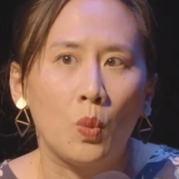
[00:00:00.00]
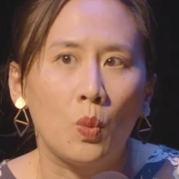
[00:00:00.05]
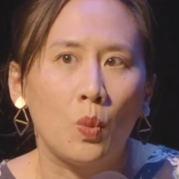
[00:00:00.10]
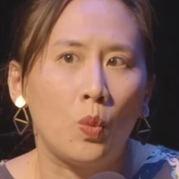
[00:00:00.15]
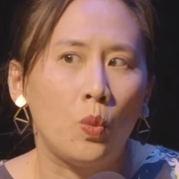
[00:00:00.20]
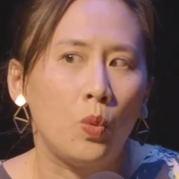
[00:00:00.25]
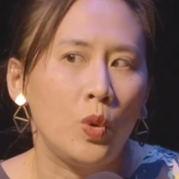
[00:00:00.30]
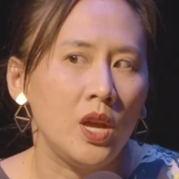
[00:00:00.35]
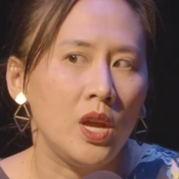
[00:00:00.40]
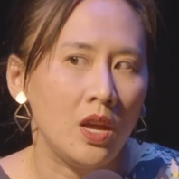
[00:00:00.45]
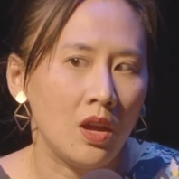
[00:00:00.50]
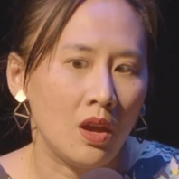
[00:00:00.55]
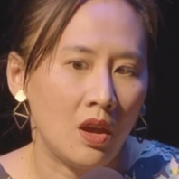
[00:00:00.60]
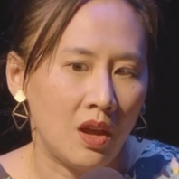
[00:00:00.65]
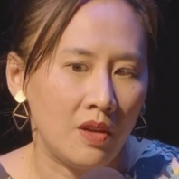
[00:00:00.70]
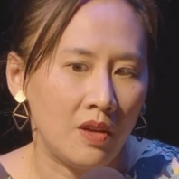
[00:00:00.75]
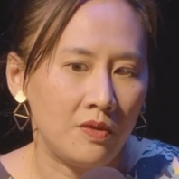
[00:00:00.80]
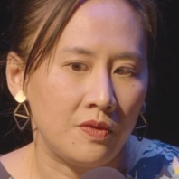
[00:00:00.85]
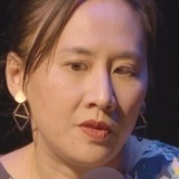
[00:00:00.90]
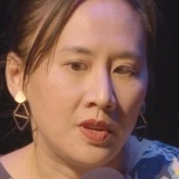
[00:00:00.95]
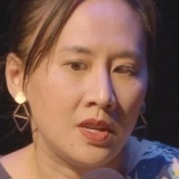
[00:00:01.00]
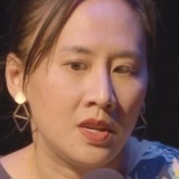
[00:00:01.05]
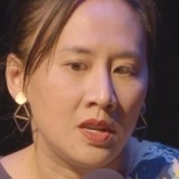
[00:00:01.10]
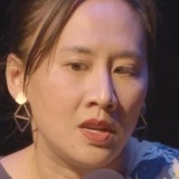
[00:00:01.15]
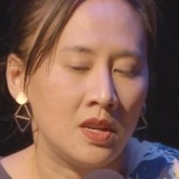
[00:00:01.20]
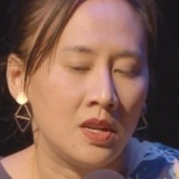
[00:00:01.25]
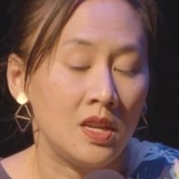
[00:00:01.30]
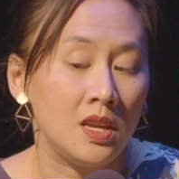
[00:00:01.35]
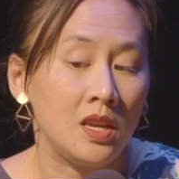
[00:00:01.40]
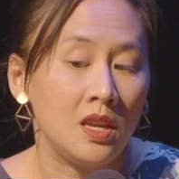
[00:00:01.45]
We
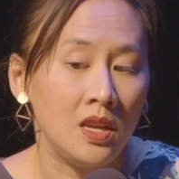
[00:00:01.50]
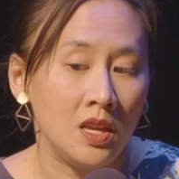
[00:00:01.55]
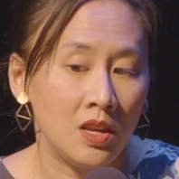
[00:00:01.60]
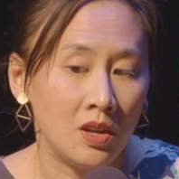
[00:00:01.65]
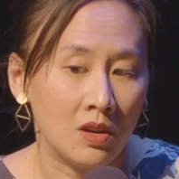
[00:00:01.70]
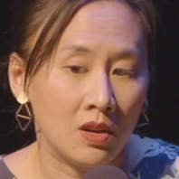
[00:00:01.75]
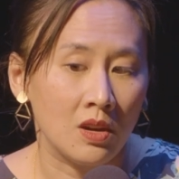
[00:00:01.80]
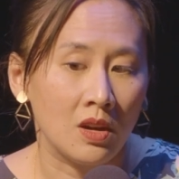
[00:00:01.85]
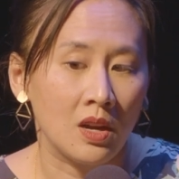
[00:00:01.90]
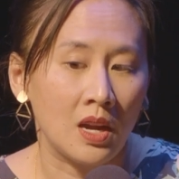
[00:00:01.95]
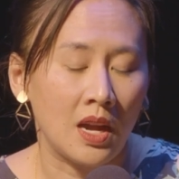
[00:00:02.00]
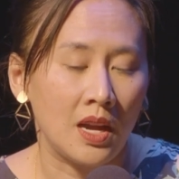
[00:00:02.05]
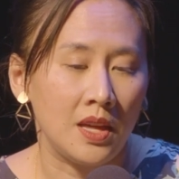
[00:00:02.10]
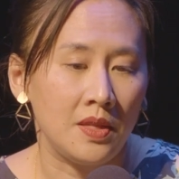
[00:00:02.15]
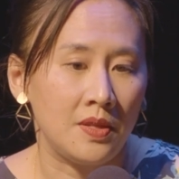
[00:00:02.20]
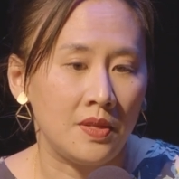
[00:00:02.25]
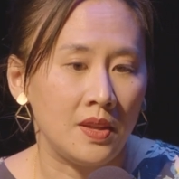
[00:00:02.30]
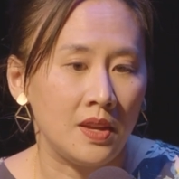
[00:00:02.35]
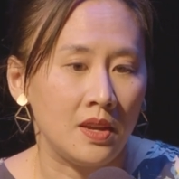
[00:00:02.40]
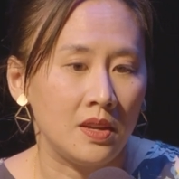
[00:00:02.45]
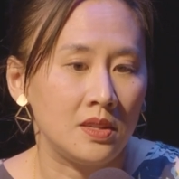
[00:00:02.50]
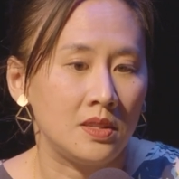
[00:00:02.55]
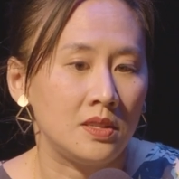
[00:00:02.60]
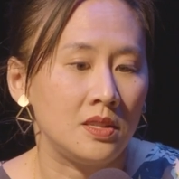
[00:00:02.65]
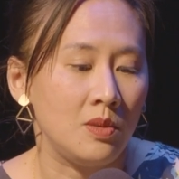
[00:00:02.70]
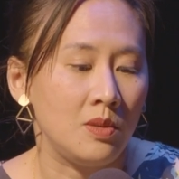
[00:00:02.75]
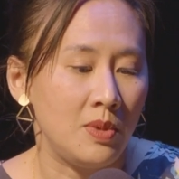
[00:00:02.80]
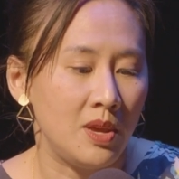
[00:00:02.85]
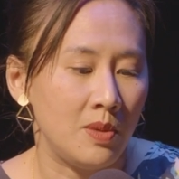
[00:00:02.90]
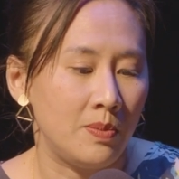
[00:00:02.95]
often hear, I think,
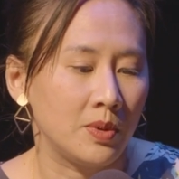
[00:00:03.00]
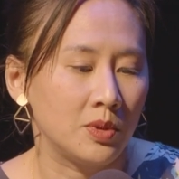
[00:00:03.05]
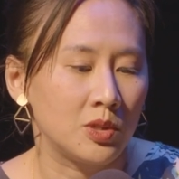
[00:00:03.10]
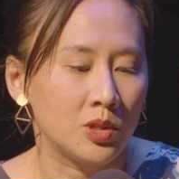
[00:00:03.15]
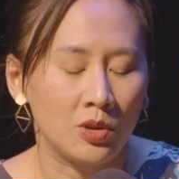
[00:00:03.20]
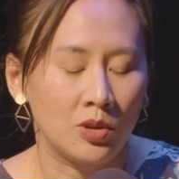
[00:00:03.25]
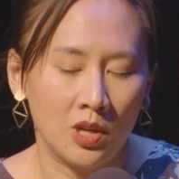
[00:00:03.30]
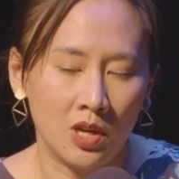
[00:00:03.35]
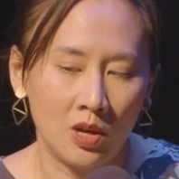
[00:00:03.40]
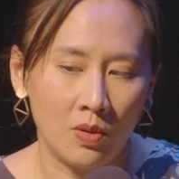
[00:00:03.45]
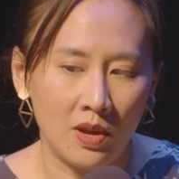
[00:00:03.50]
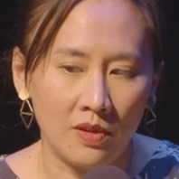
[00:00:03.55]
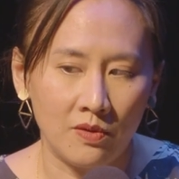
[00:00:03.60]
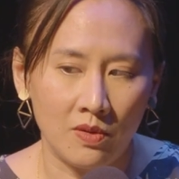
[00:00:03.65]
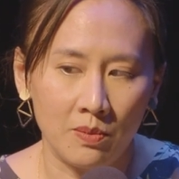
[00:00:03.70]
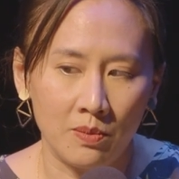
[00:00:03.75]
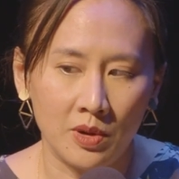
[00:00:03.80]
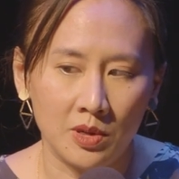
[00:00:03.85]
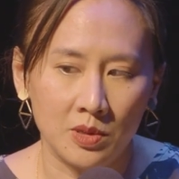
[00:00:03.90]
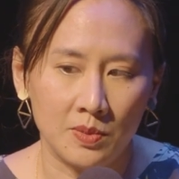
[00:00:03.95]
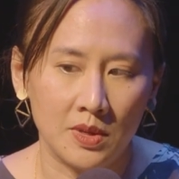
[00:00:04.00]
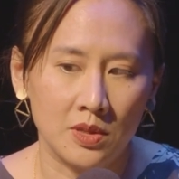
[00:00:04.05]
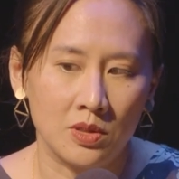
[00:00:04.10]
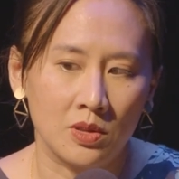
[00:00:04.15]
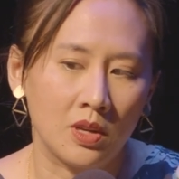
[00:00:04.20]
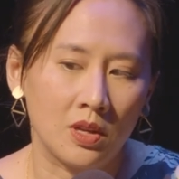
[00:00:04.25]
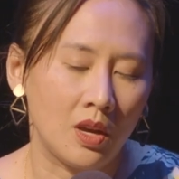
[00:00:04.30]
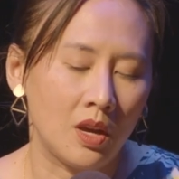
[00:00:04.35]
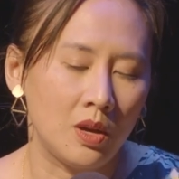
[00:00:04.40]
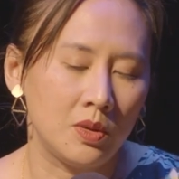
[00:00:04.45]
see people turning away from books because
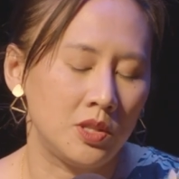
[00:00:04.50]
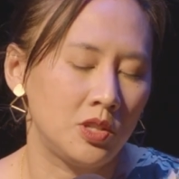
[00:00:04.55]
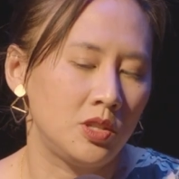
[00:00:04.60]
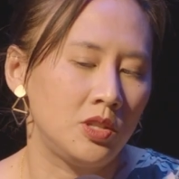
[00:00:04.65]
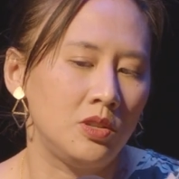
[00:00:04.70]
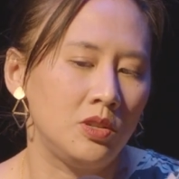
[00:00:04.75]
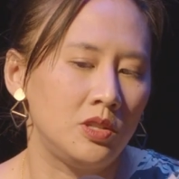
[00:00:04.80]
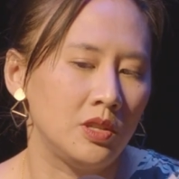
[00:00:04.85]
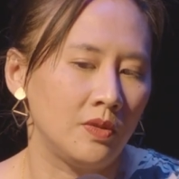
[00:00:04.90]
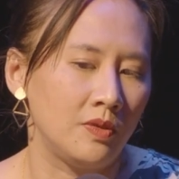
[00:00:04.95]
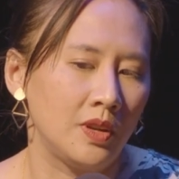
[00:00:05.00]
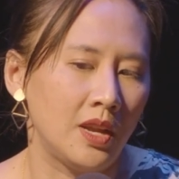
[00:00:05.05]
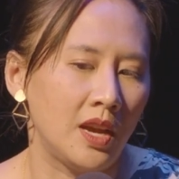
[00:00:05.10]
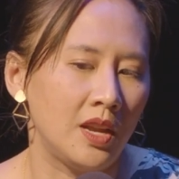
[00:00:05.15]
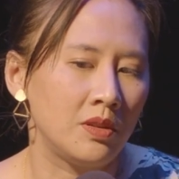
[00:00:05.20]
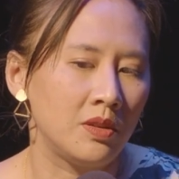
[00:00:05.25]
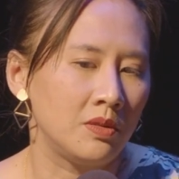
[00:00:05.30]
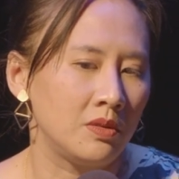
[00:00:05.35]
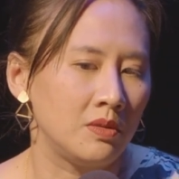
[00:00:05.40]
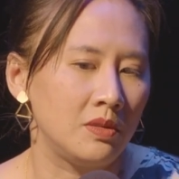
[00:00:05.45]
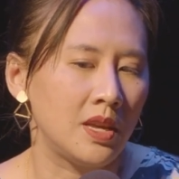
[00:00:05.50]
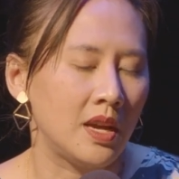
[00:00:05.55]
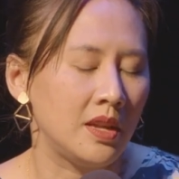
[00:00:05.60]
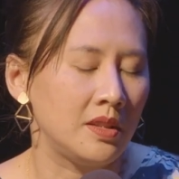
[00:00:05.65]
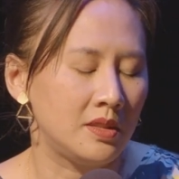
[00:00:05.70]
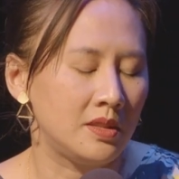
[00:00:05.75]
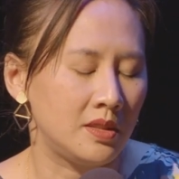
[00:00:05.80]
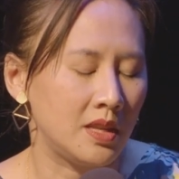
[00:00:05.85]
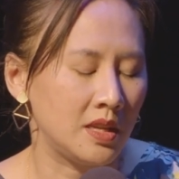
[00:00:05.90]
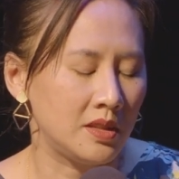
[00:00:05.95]
they're like, oh, it's too different.
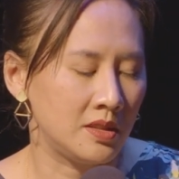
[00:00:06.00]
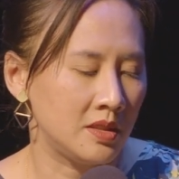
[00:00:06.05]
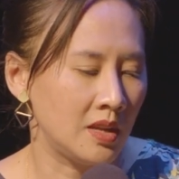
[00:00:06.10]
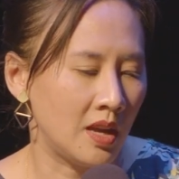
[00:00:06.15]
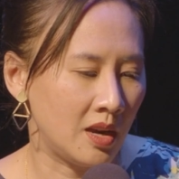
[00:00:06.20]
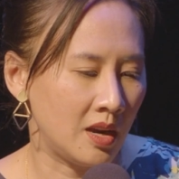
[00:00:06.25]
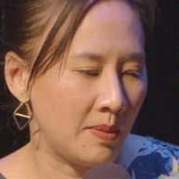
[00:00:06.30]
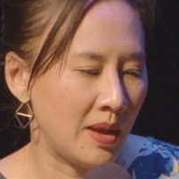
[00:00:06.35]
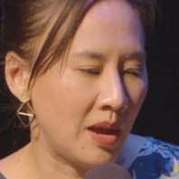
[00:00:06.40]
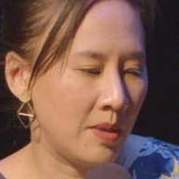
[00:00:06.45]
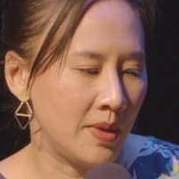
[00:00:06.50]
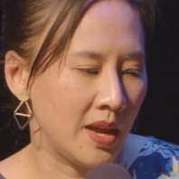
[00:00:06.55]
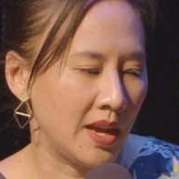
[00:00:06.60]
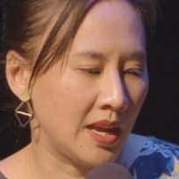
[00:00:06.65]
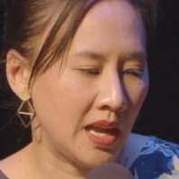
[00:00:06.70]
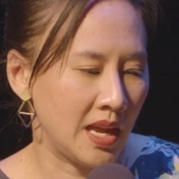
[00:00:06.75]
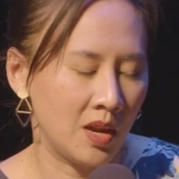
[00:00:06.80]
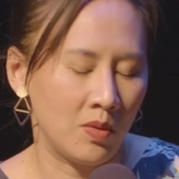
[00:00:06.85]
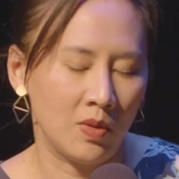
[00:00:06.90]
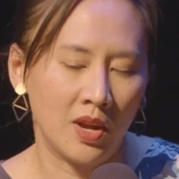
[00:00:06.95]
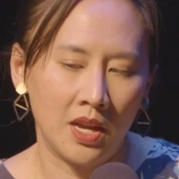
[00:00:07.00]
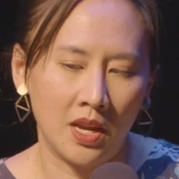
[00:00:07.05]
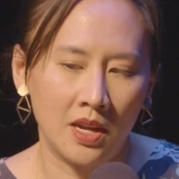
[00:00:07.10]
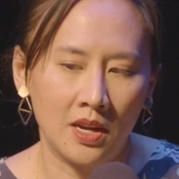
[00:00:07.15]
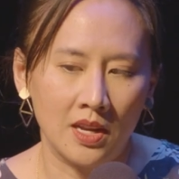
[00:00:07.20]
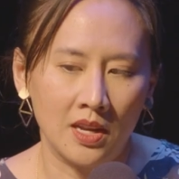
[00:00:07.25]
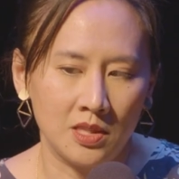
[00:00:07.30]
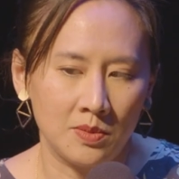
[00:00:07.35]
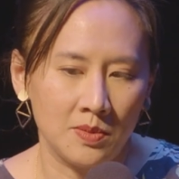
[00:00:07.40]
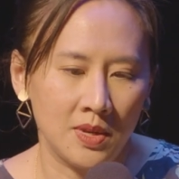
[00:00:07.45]
That's not about me. I can't
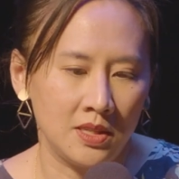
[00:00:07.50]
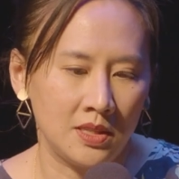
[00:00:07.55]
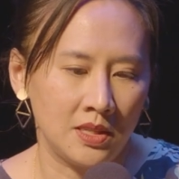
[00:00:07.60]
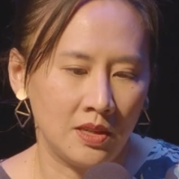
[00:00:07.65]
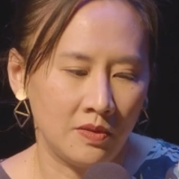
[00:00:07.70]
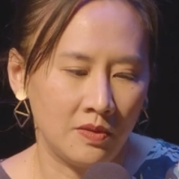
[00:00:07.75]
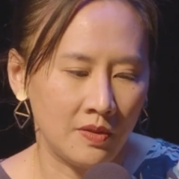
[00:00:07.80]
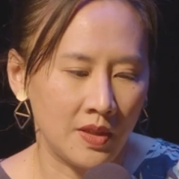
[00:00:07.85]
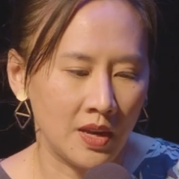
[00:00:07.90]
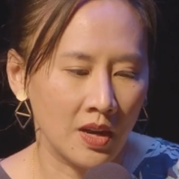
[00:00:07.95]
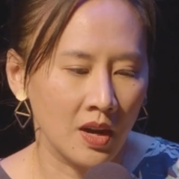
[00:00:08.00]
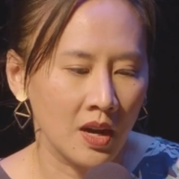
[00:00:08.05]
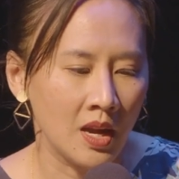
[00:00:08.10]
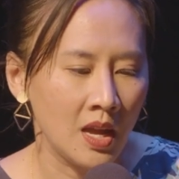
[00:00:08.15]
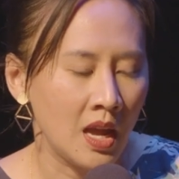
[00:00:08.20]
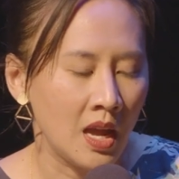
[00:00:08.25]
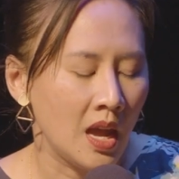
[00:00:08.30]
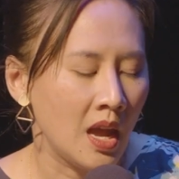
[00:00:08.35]
recognize myself there.